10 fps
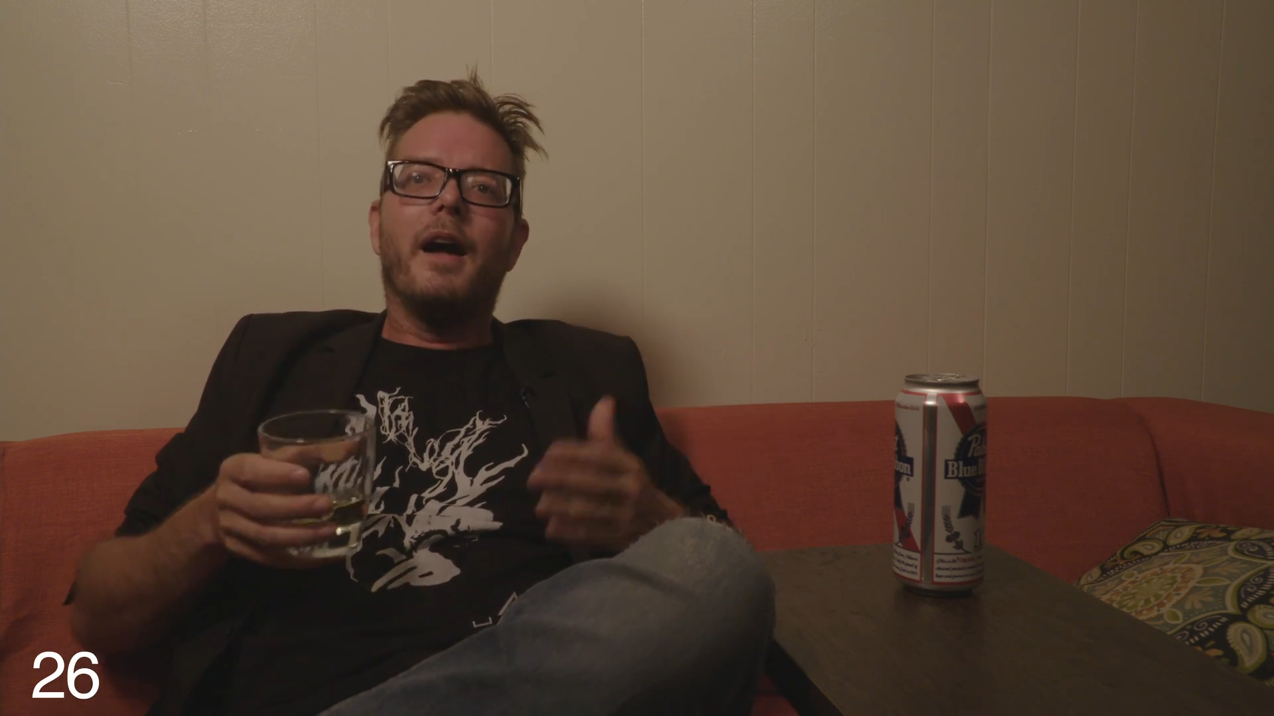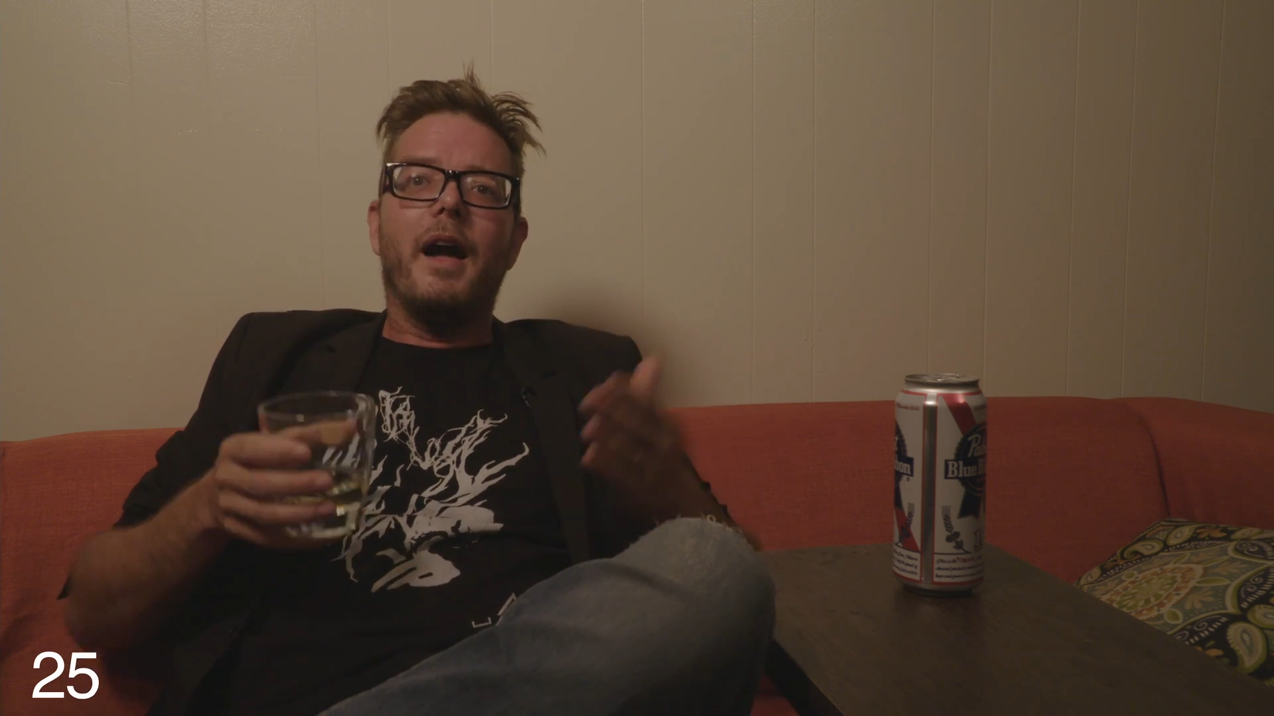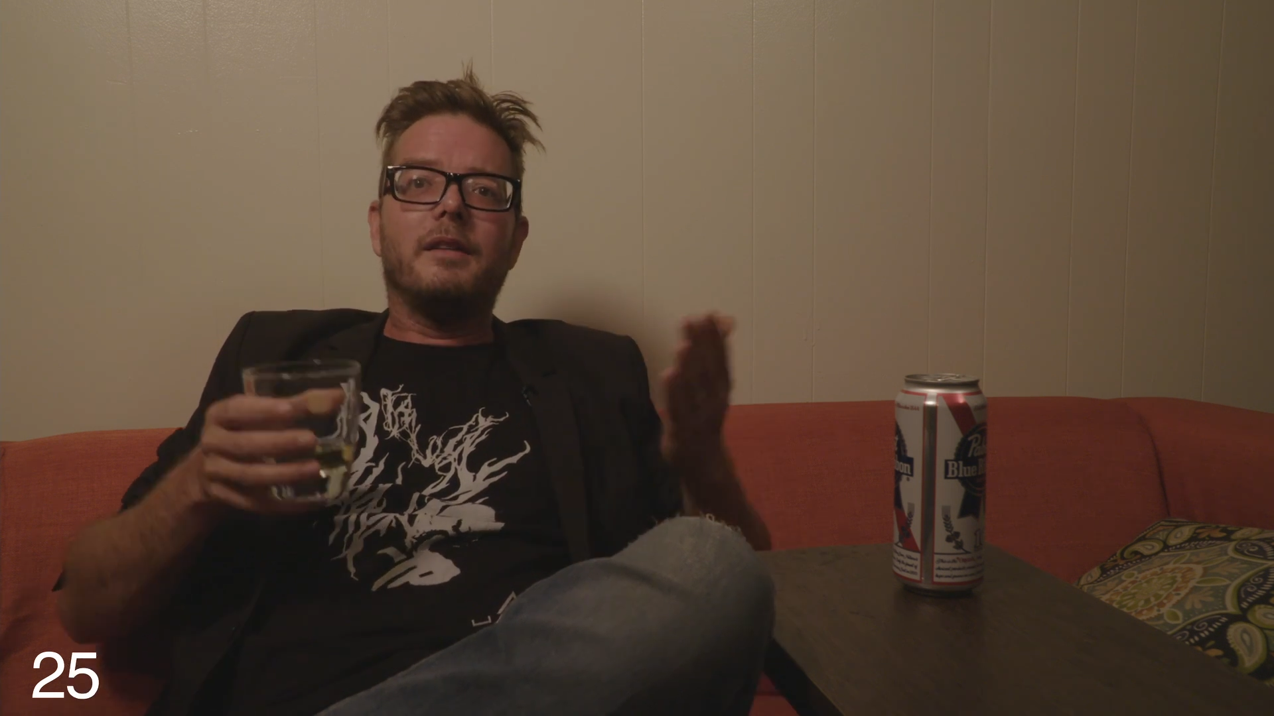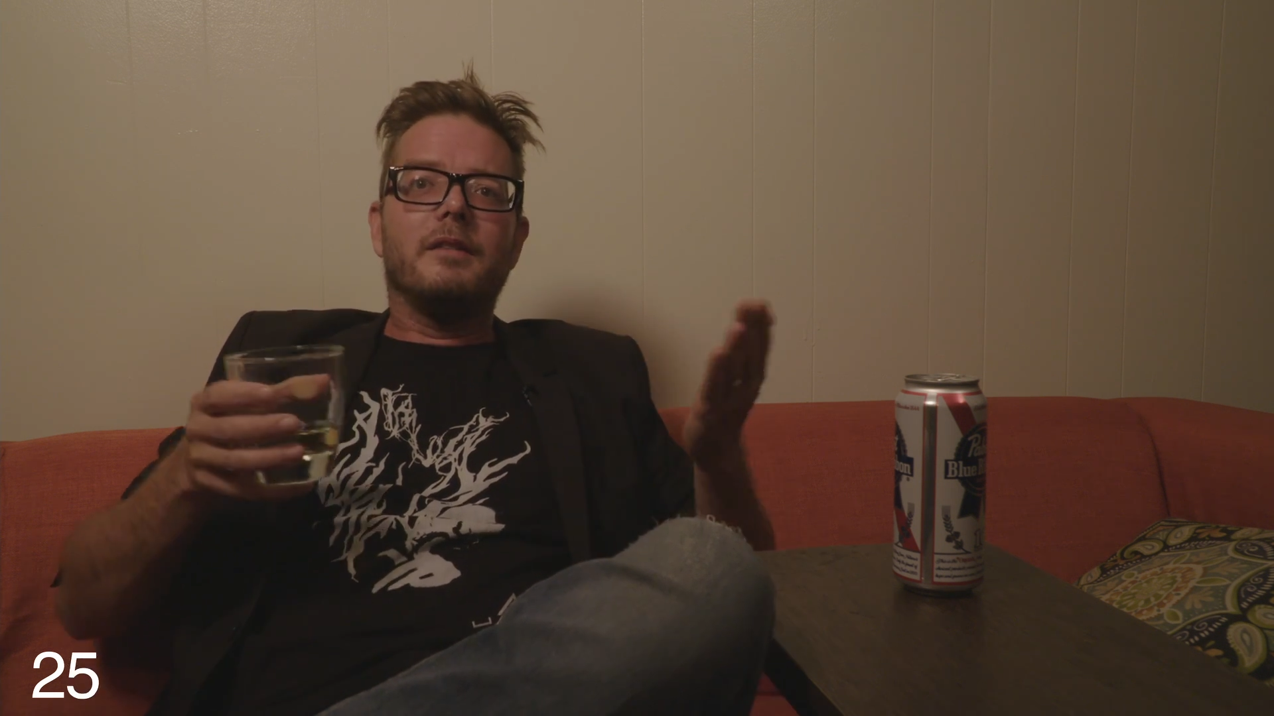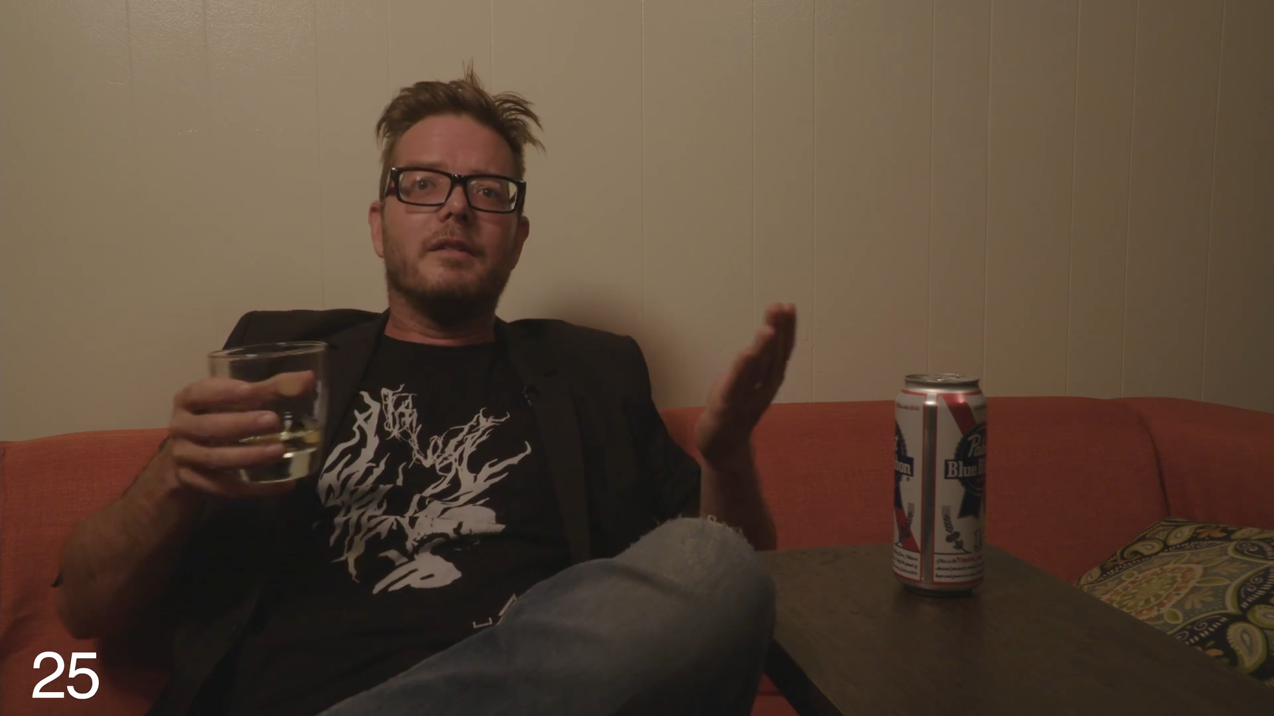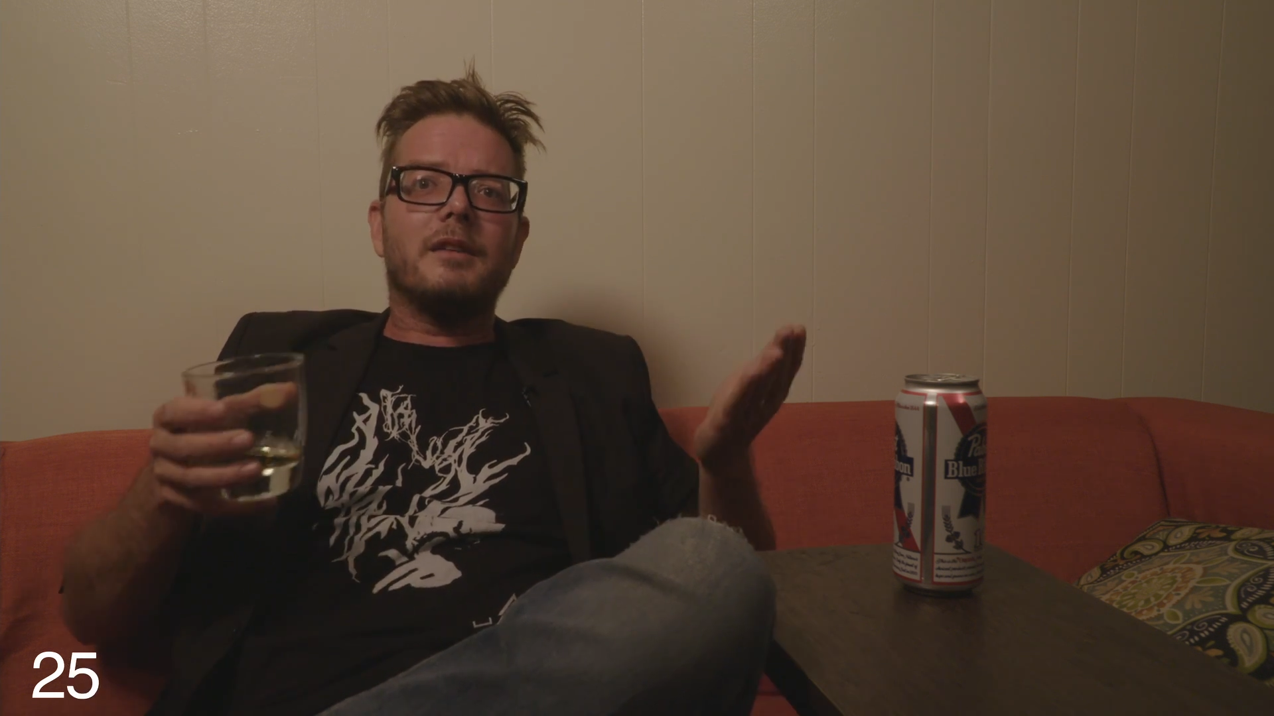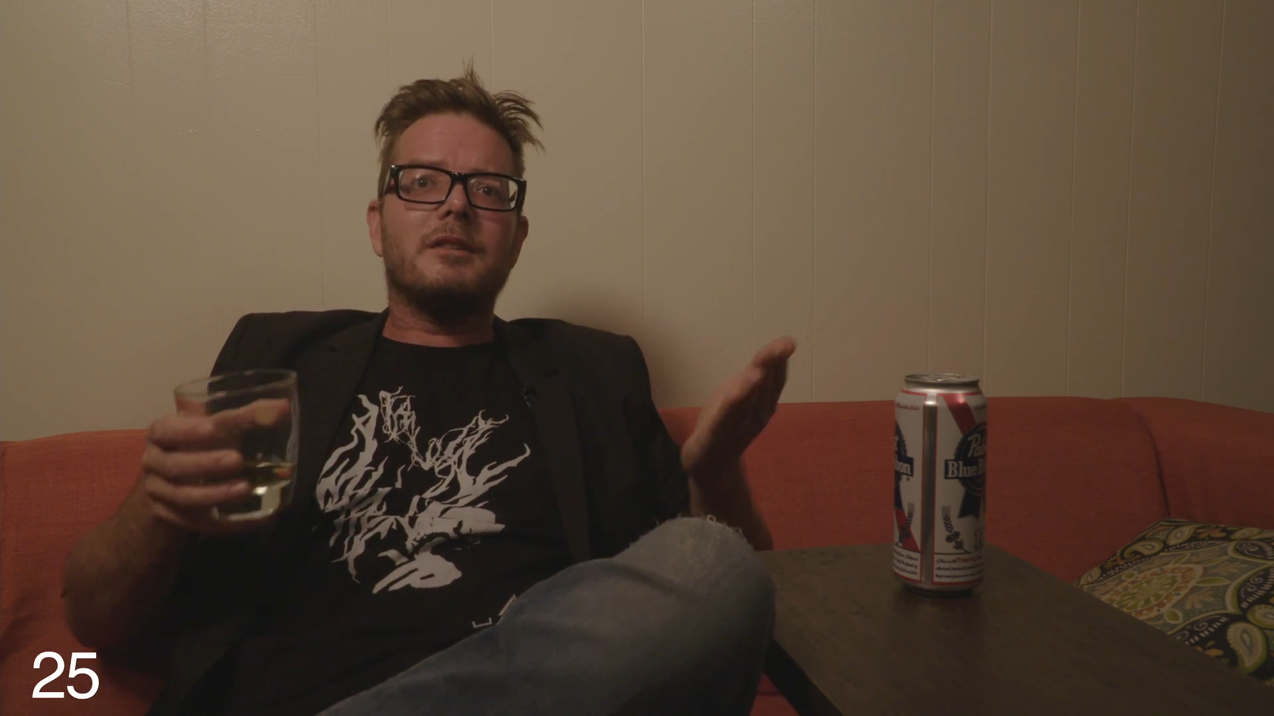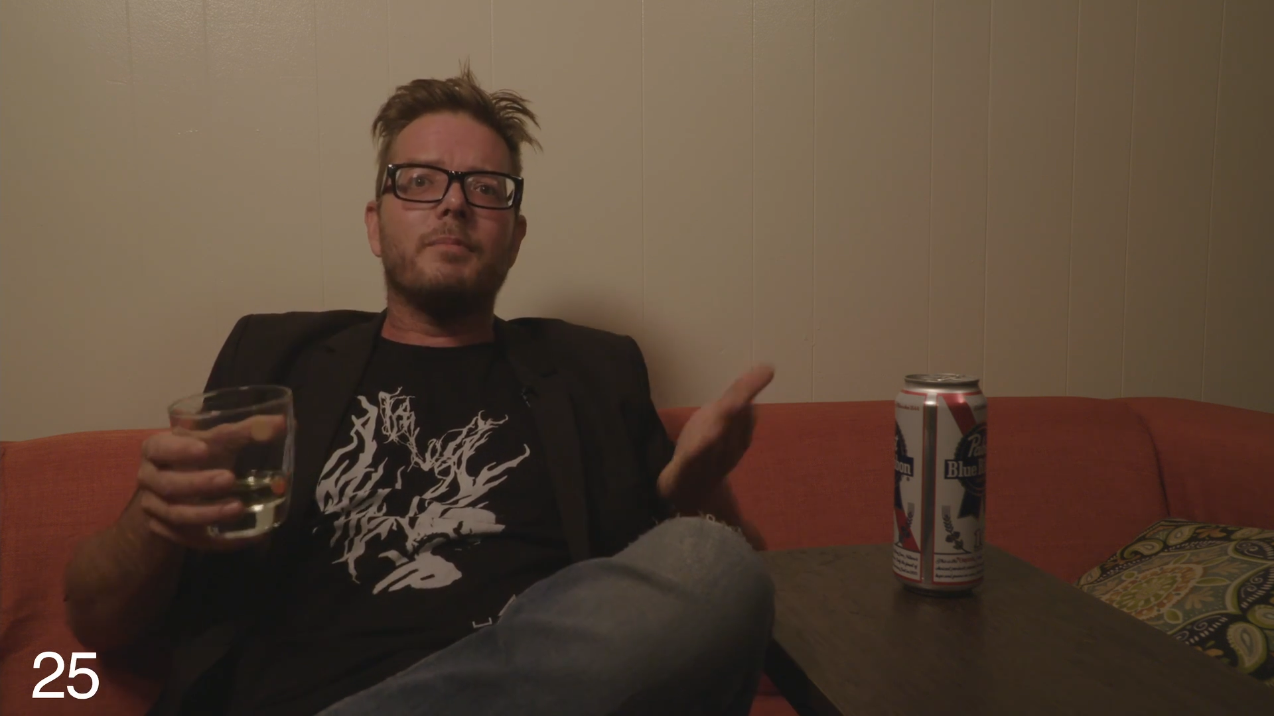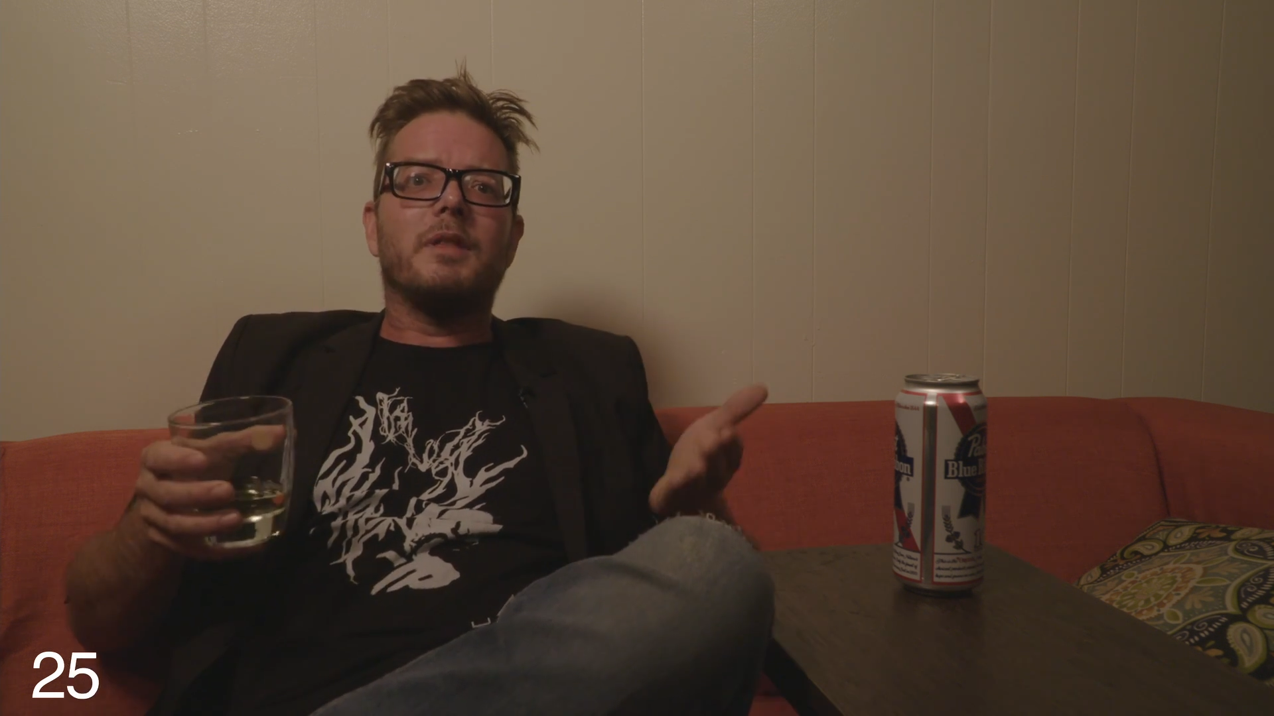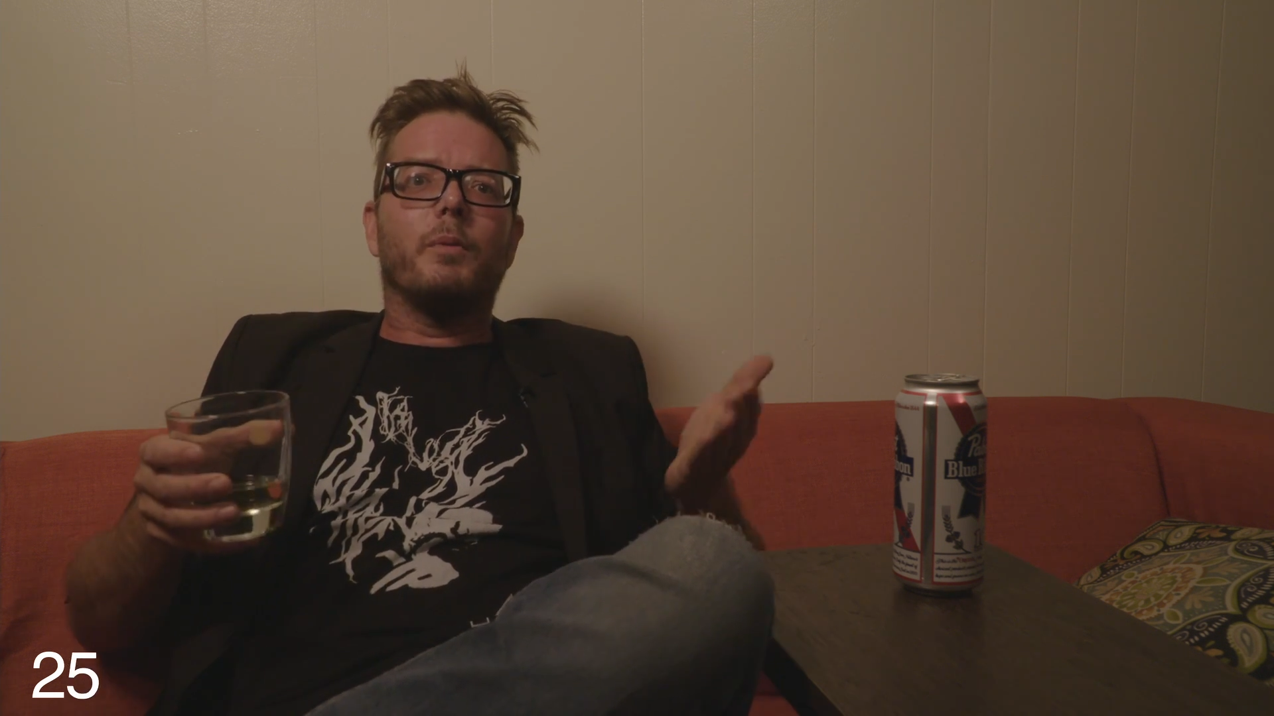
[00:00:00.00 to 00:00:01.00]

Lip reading: And that's something